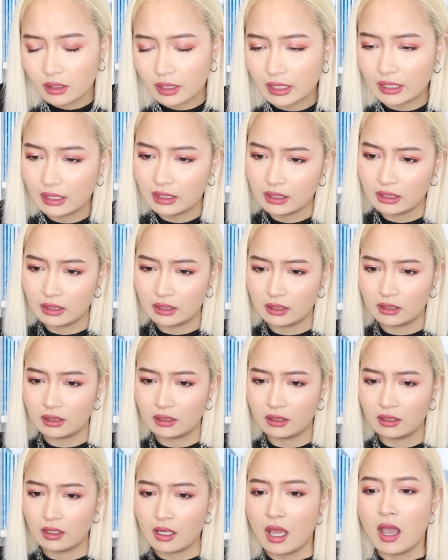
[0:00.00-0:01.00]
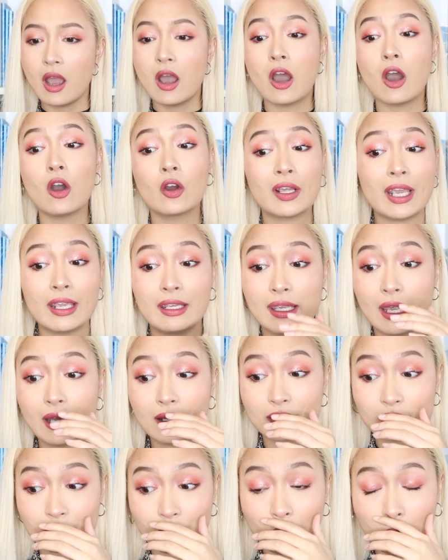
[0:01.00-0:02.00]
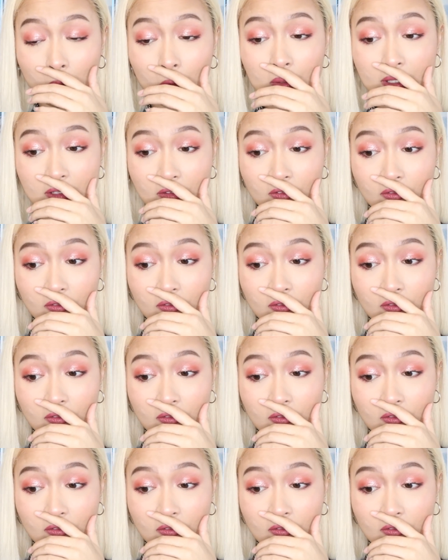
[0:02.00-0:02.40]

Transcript: Huh? Okay, yeah, so holy